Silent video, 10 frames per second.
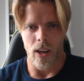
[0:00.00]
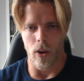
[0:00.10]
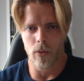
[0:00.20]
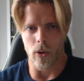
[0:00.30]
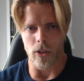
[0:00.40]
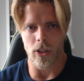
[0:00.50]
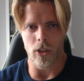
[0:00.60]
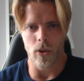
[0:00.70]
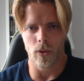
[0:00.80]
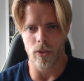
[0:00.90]
Now, of course,
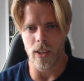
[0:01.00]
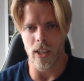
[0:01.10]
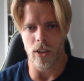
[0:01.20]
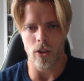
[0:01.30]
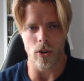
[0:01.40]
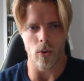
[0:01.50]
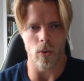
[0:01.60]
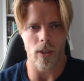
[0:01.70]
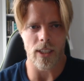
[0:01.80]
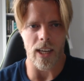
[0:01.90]
you don't need
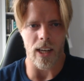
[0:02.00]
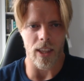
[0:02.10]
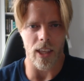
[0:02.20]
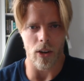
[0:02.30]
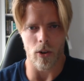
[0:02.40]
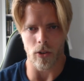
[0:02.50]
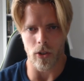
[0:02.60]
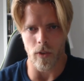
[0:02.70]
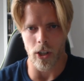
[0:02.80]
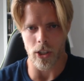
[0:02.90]
to say anything
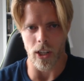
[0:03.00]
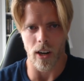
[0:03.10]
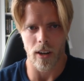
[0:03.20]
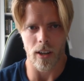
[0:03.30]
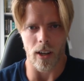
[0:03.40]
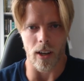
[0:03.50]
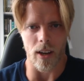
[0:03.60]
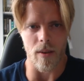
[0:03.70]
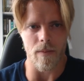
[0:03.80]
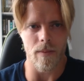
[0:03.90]
controversial
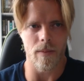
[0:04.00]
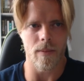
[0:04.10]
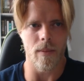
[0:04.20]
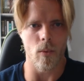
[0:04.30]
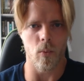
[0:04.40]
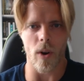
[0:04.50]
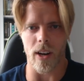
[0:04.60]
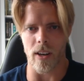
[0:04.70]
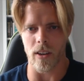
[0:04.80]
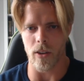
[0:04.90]

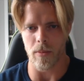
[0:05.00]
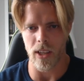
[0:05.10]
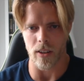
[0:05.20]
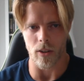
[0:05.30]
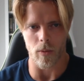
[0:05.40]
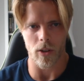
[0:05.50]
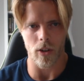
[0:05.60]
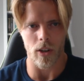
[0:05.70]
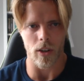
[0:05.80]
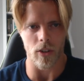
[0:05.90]
when you meet someone.
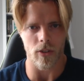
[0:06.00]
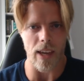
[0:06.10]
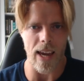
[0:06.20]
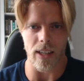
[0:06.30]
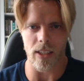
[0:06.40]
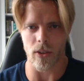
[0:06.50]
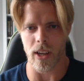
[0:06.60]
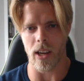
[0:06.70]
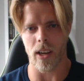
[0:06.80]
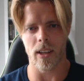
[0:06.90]
You can just gauge,
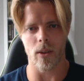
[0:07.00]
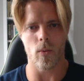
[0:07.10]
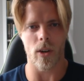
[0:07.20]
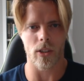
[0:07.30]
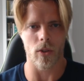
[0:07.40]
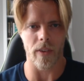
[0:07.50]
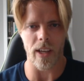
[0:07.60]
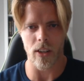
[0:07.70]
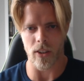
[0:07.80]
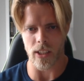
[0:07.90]
okay, what sort of
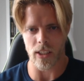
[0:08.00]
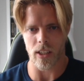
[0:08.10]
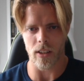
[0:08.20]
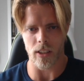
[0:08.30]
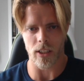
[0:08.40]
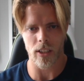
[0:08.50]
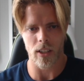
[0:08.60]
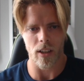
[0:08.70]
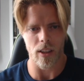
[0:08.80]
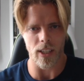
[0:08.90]
interest
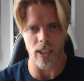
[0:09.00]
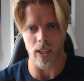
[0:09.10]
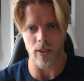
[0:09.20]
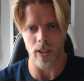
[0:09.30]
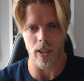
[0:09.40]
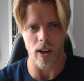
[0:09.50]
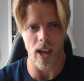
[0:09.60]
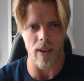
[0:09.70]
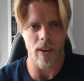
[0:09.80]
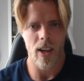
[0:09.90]
does this individual
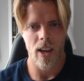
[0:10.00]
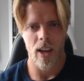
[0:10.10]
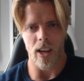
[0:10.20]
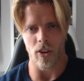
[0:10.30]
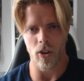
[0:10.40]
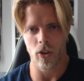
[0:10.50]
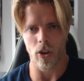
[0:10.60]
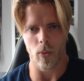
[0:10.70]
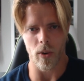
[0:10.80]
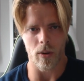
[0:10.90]
have? And
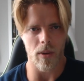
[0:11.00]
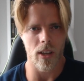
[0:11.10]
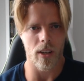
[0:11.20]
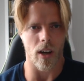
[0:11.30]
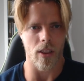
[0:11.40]
usually when you meet